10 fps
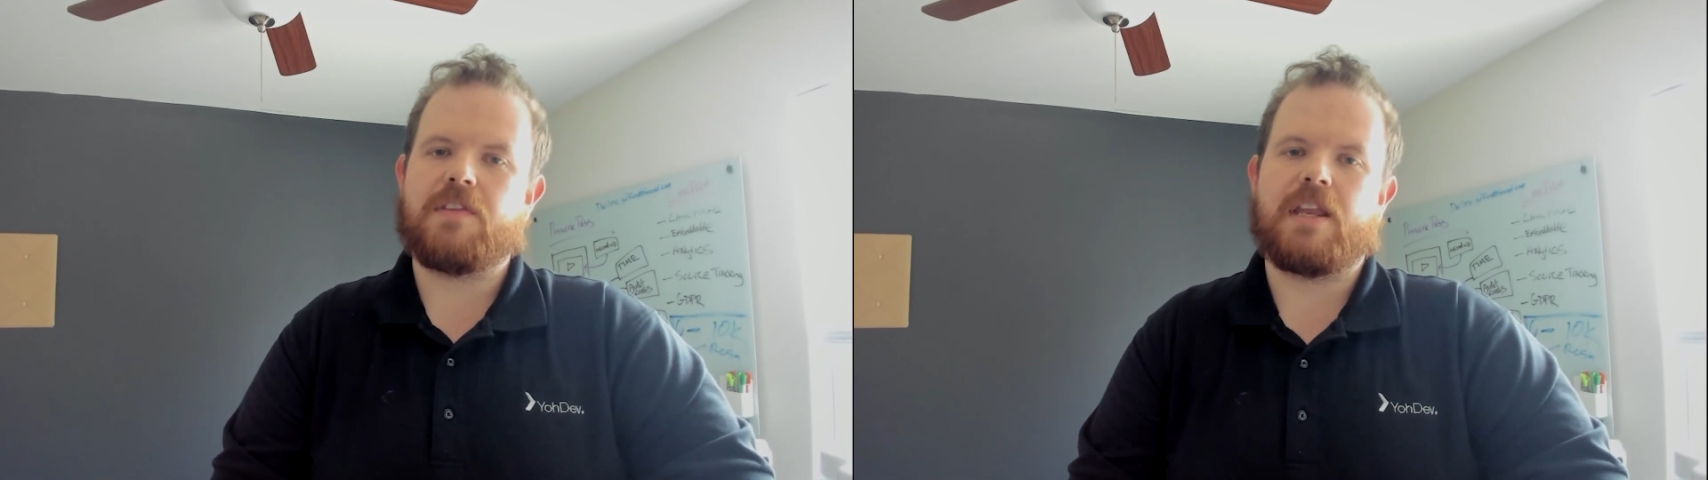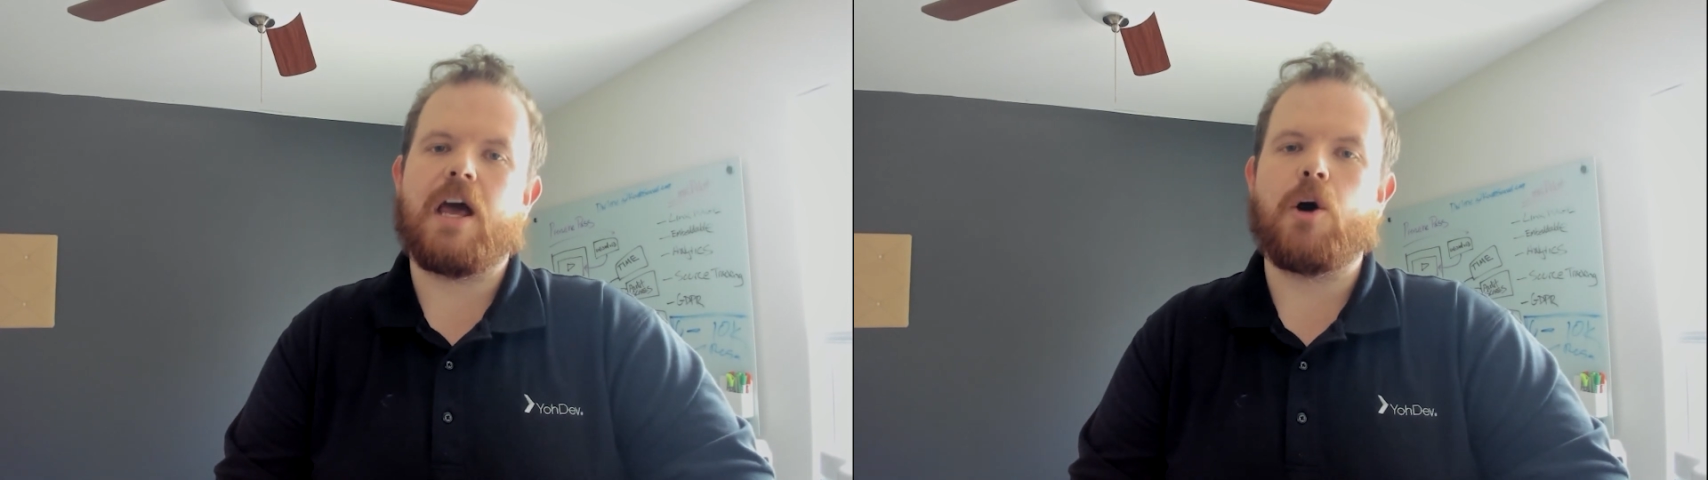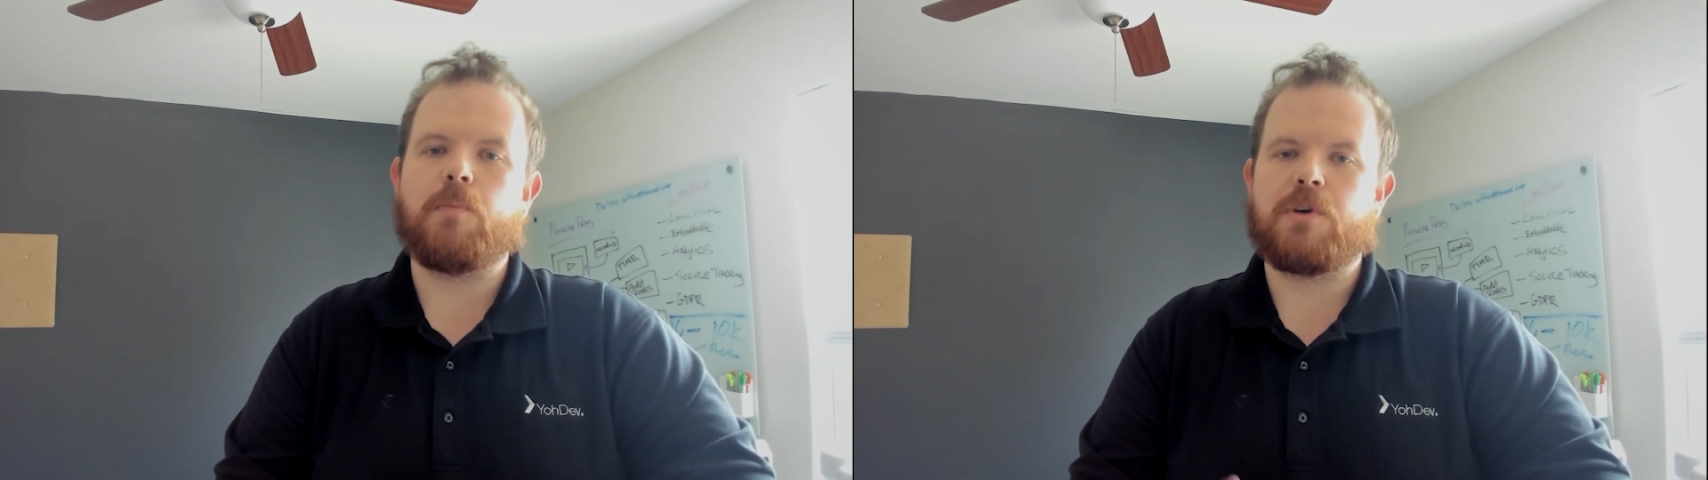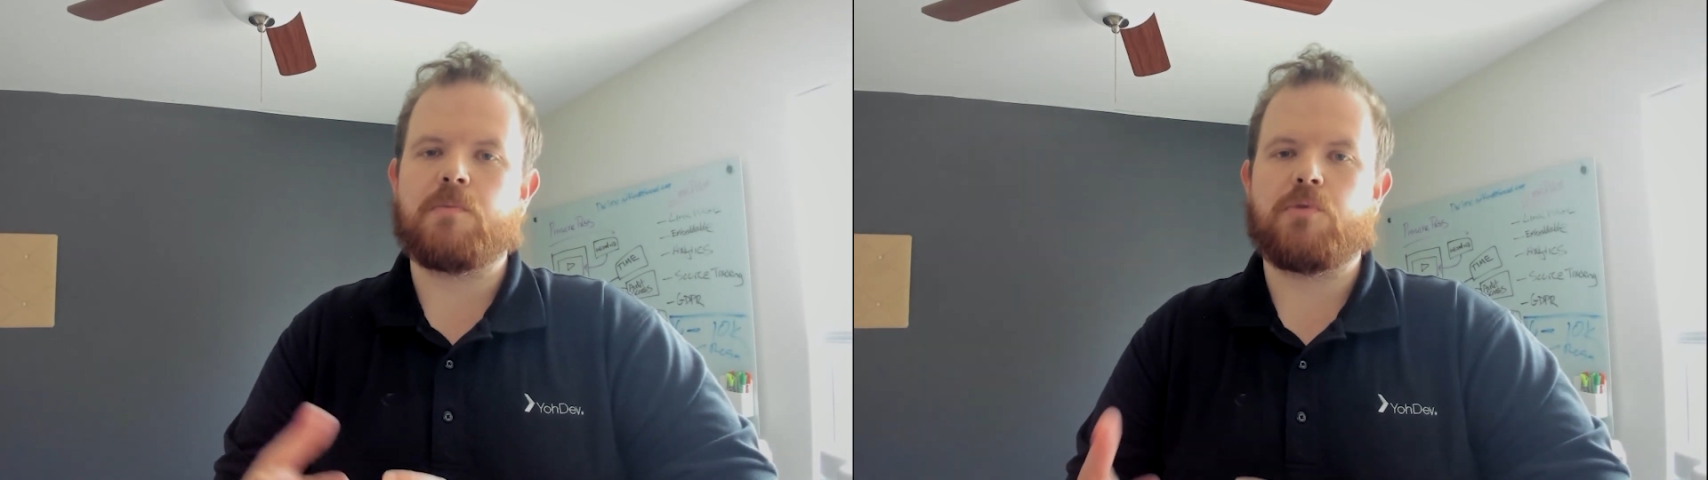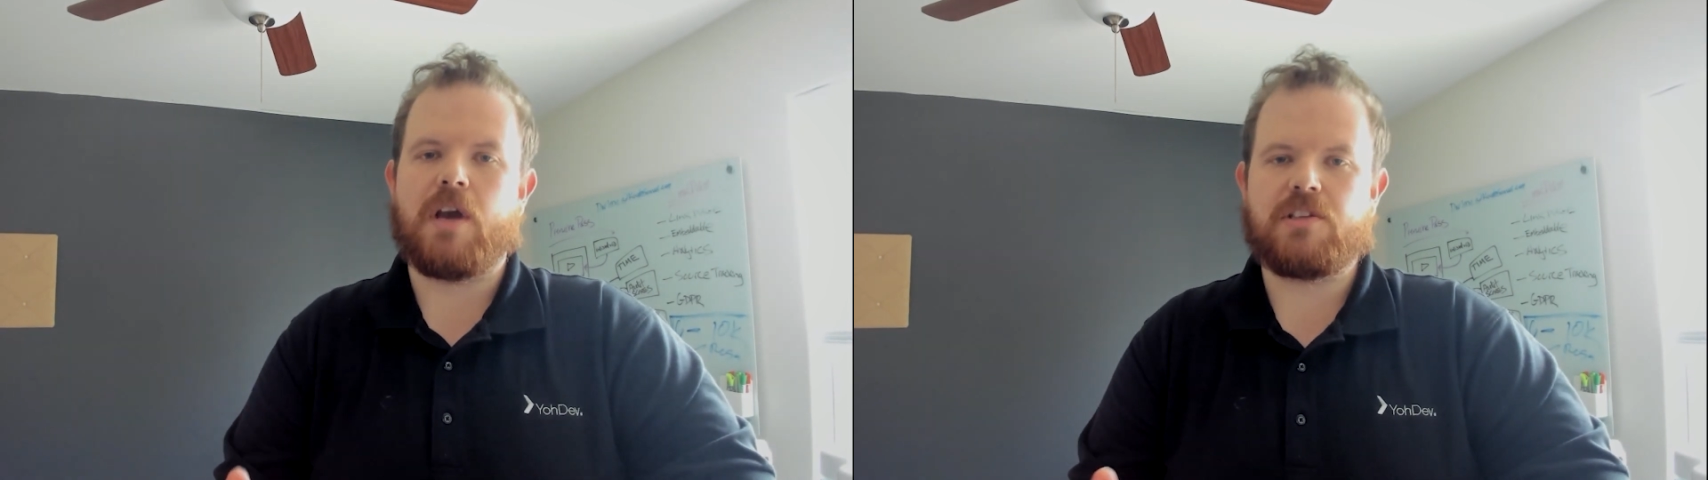that help
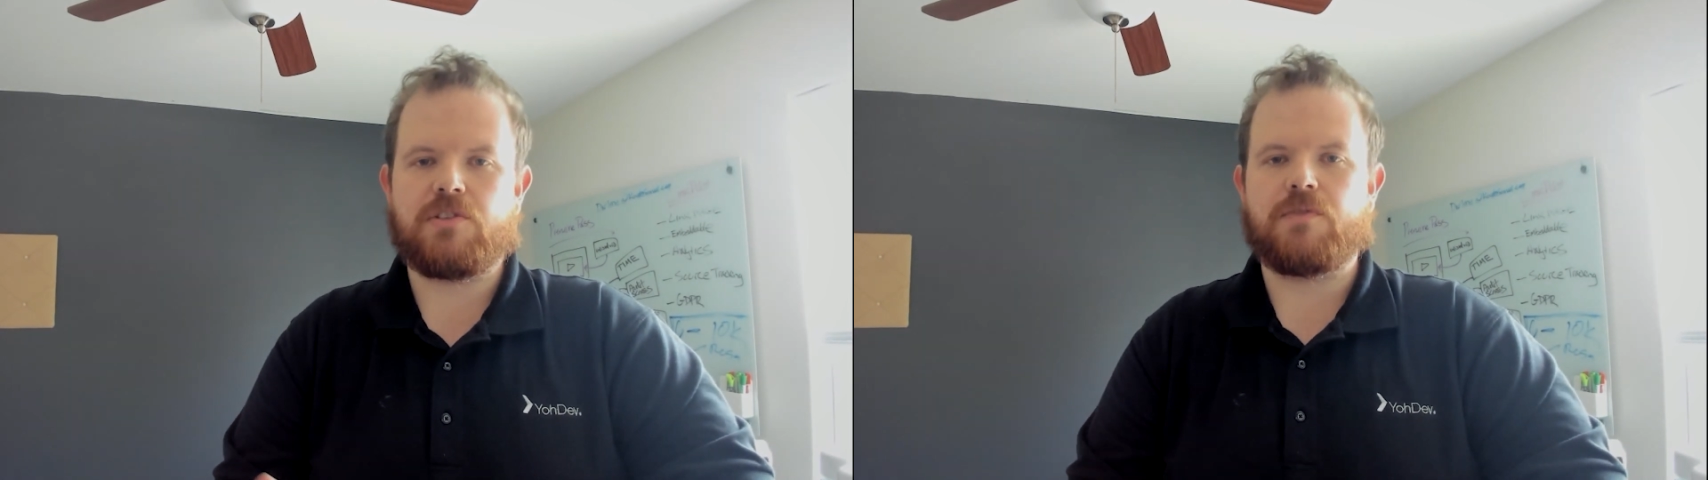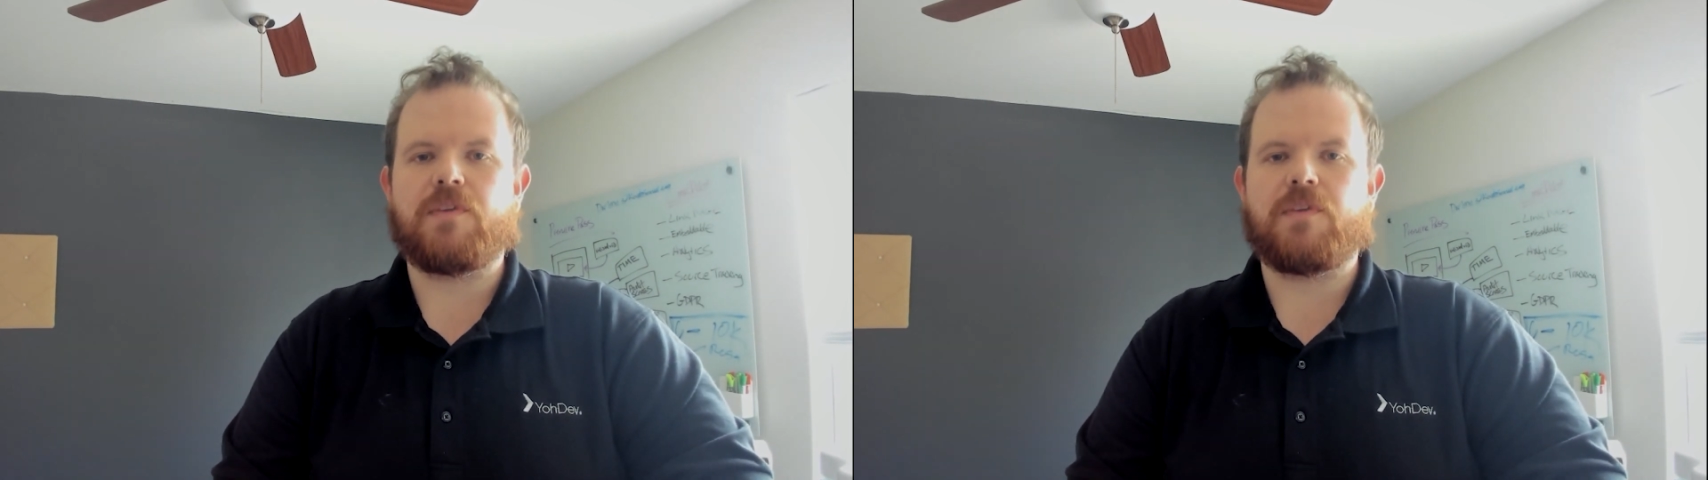compress your